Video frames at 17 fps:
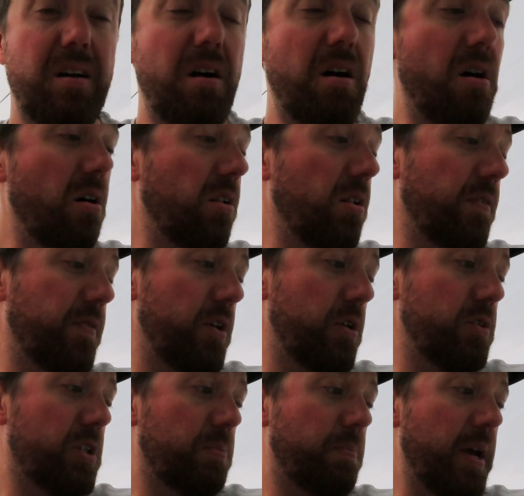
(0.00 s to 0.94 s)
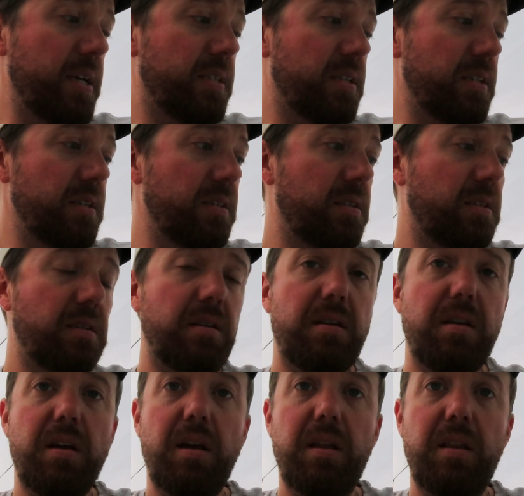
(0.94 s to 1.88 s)
all of those spaces
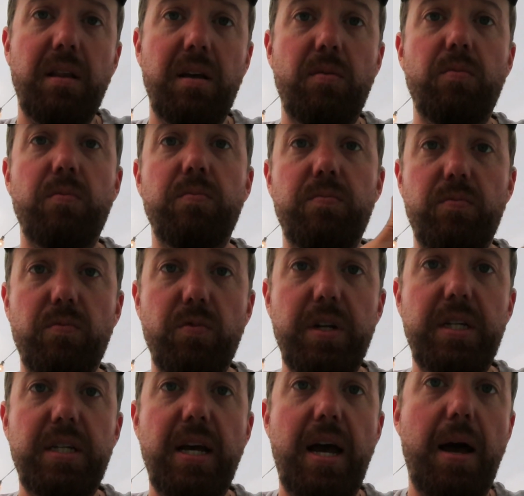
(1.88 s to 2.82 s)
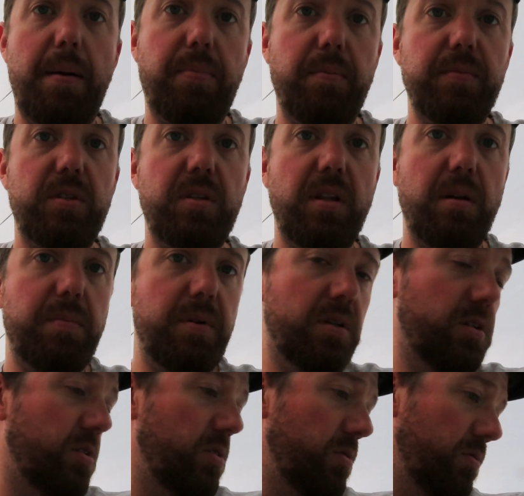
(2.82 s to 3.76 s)
and then retap them. So that'll be
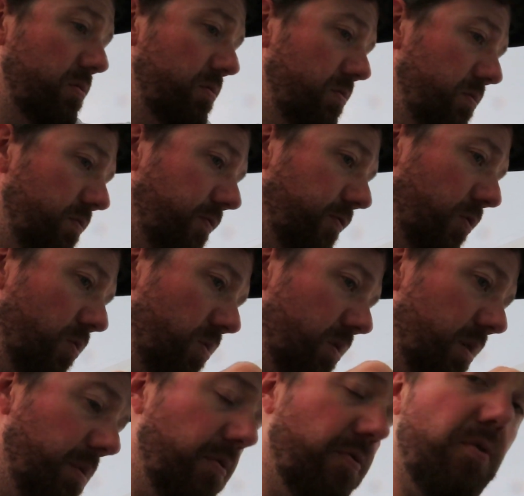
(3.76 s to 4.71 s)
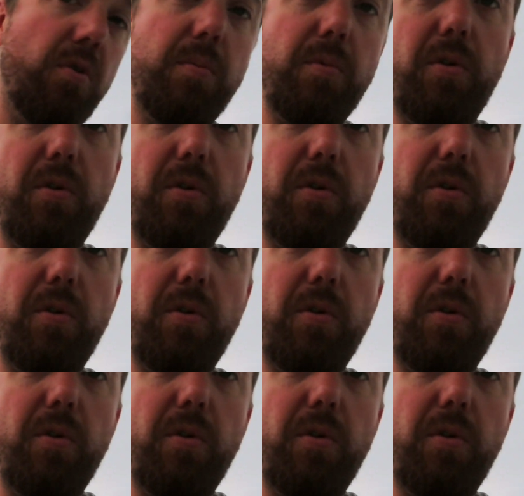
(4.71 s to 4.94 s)
there'll be 4